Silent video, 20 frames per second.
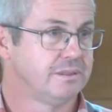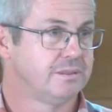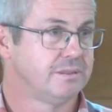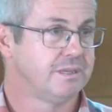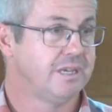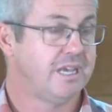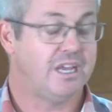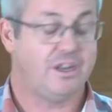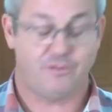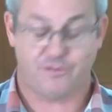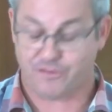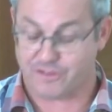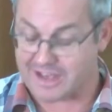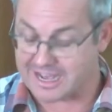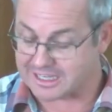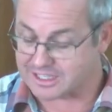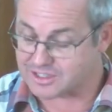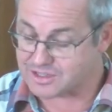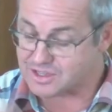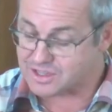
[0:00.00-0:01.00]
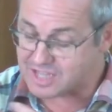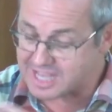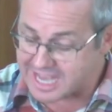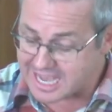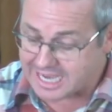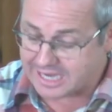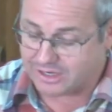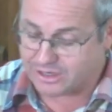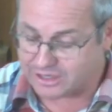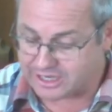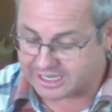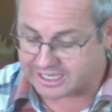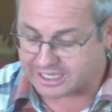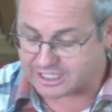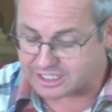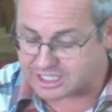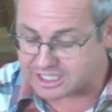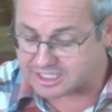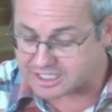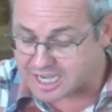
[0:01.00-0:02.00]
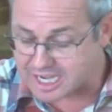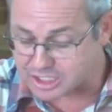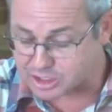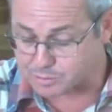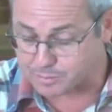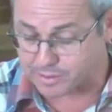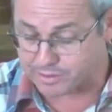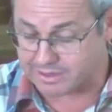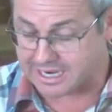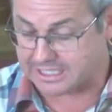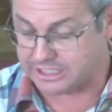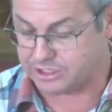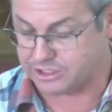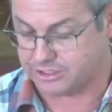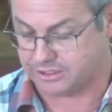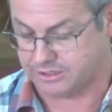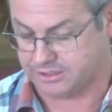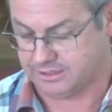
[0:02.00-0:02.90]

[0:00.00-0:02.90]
In fact, their need is his aspiration.